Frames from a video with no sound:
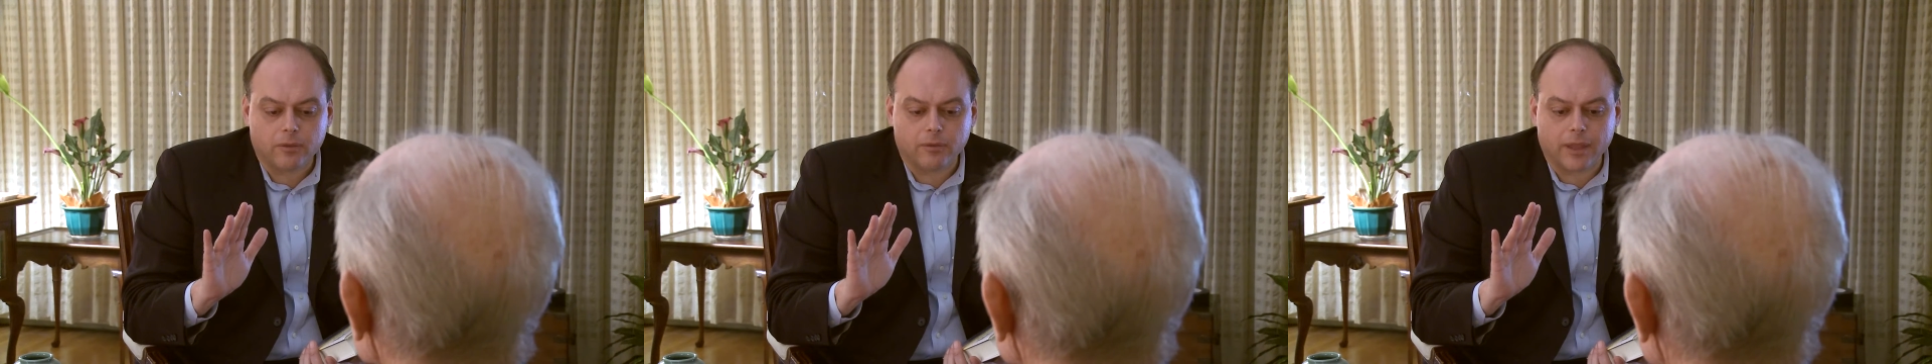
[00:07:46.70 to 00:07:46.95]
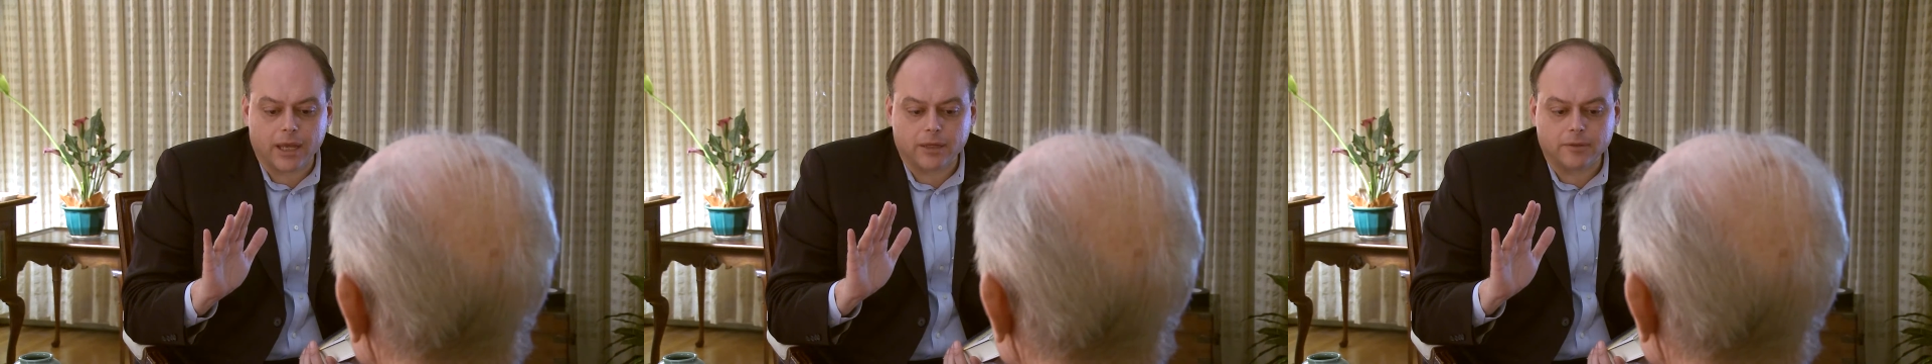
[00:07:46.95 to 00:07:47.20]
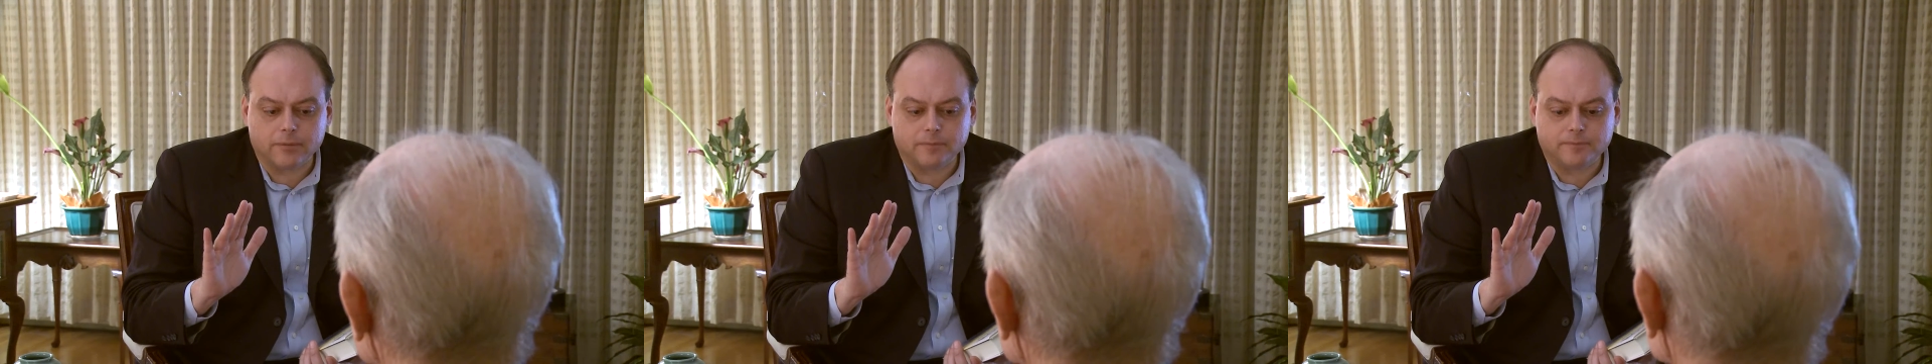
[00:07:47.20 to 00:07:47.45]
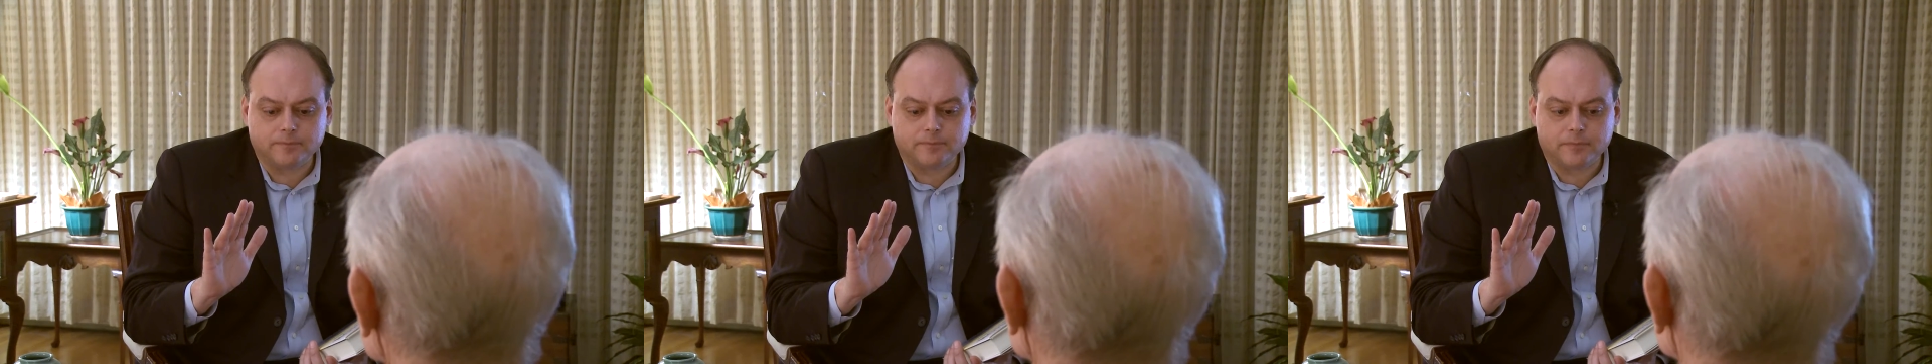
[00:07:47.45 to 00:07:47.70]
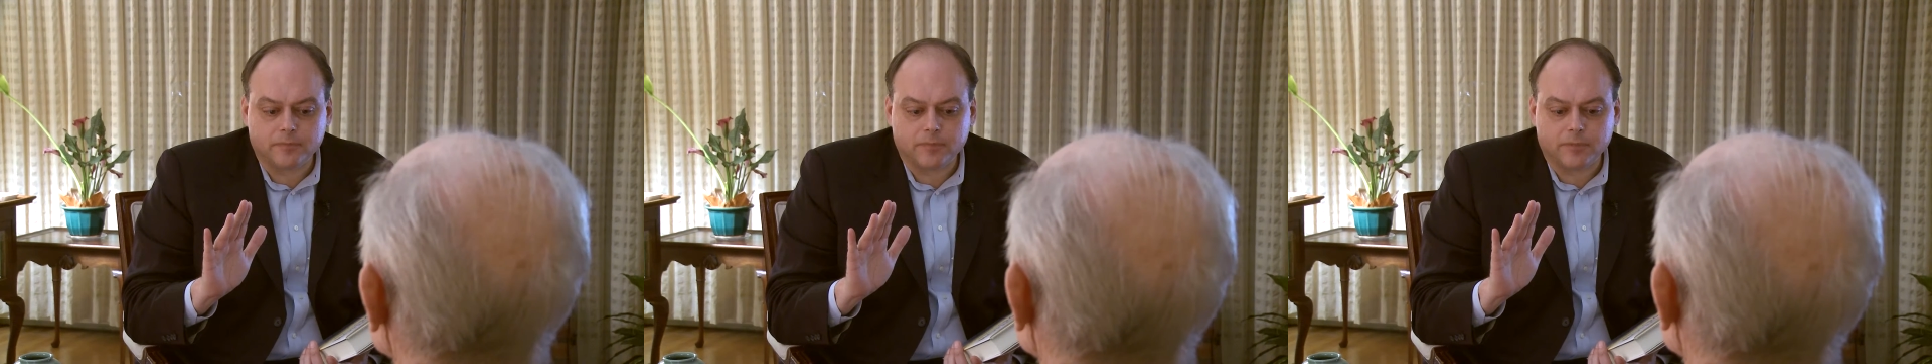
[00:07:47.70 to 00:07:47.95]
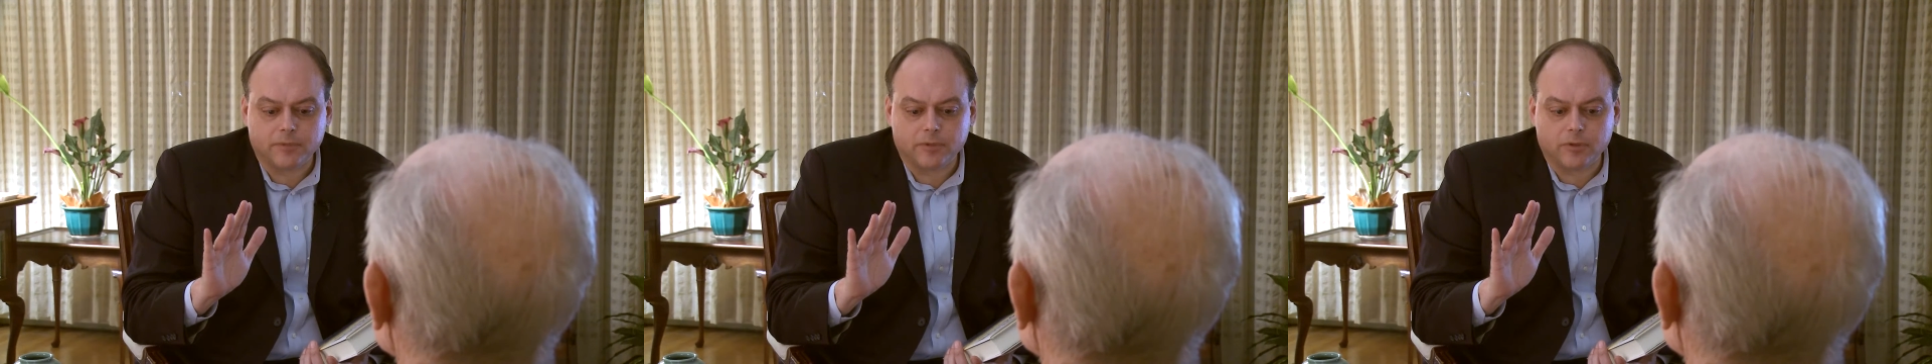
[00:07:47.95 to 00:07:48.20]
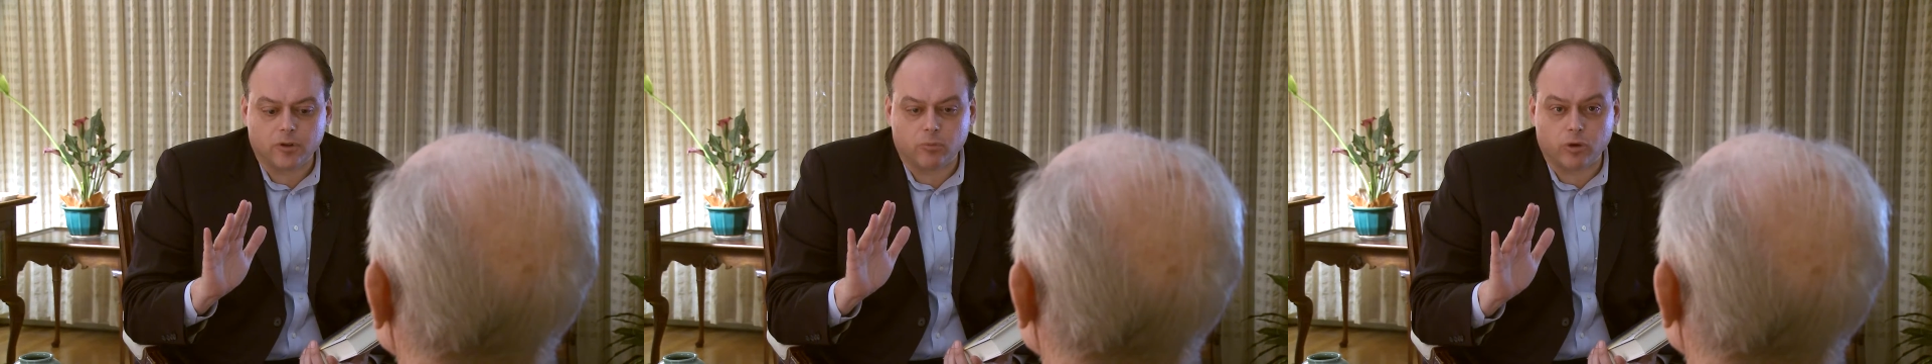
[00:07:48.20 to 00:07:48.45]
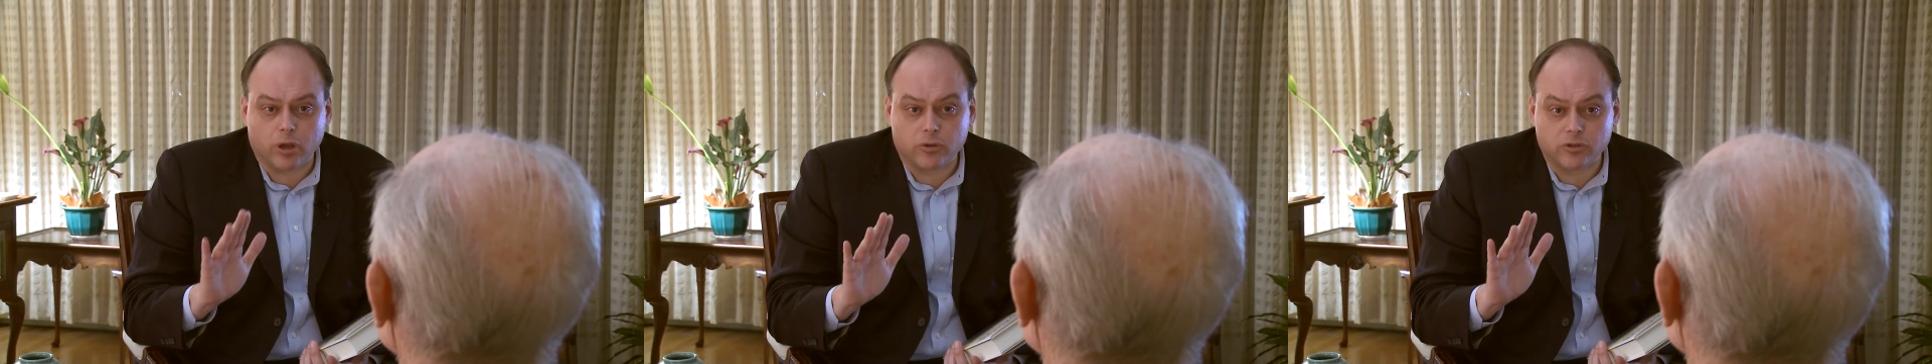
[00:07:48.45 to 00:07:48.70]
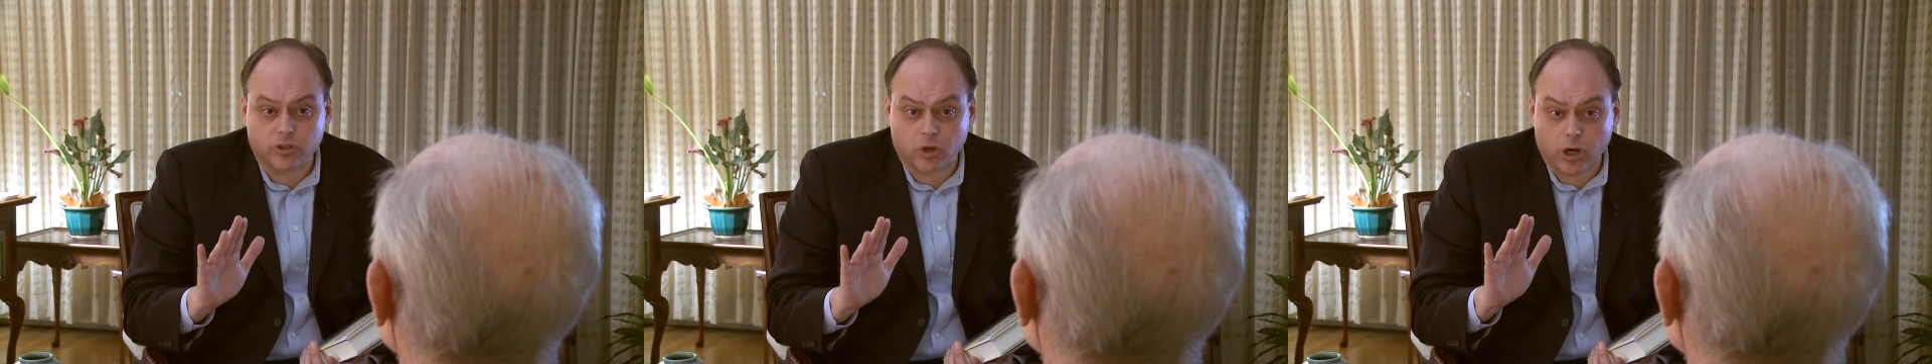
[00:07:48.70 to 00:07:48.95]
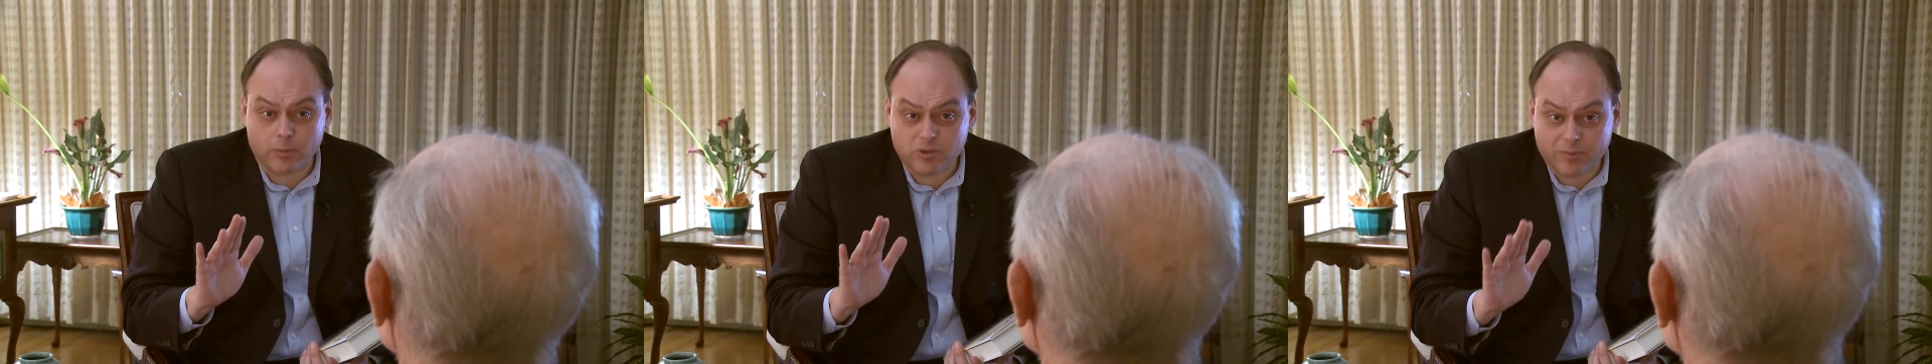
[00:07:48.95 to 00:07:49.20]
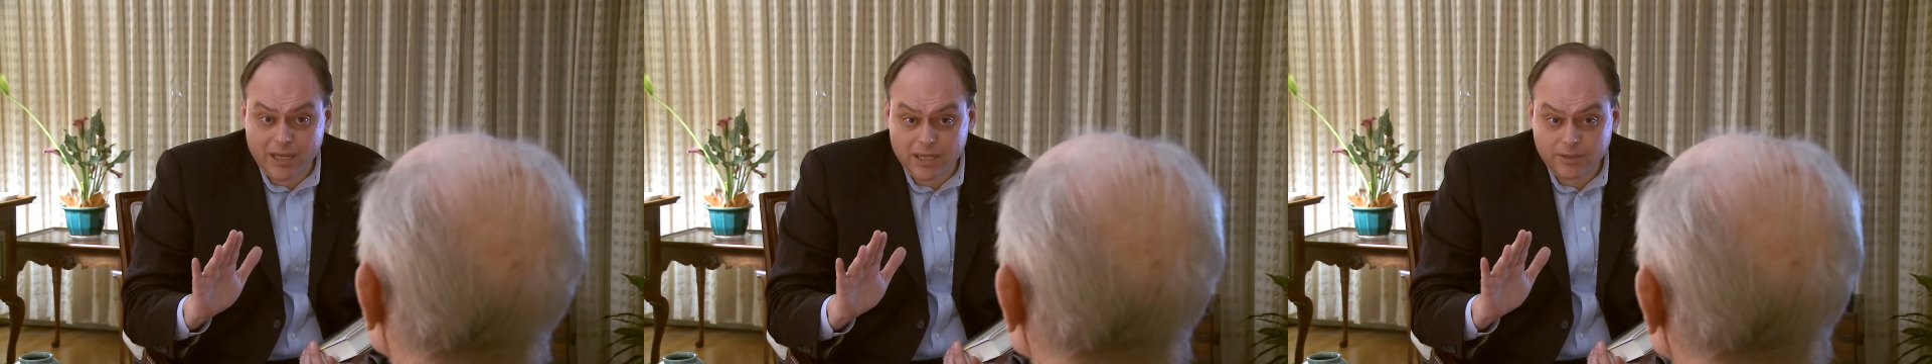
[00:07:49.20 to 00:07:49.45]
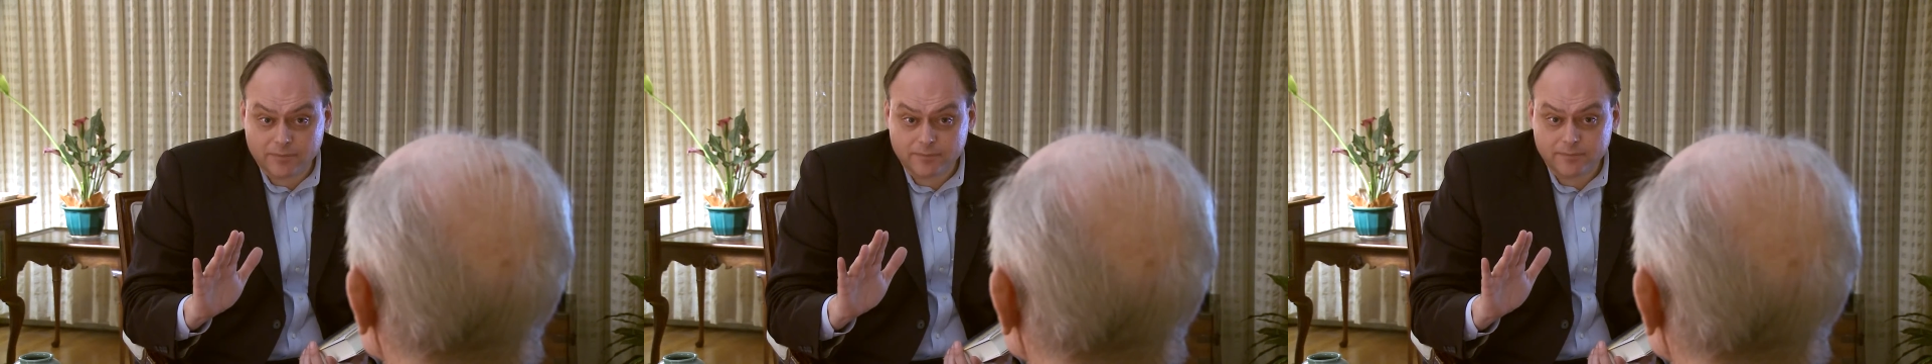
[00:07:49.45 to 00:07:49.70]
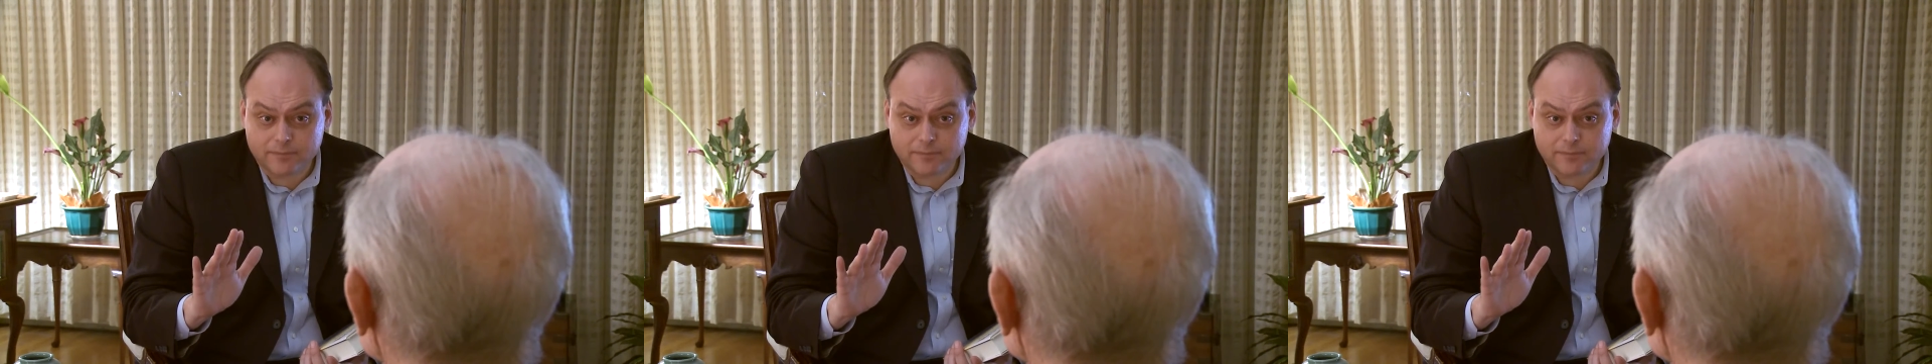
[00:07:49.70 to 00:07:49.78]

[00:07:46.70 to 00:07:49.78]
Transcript: that your brothers in arms made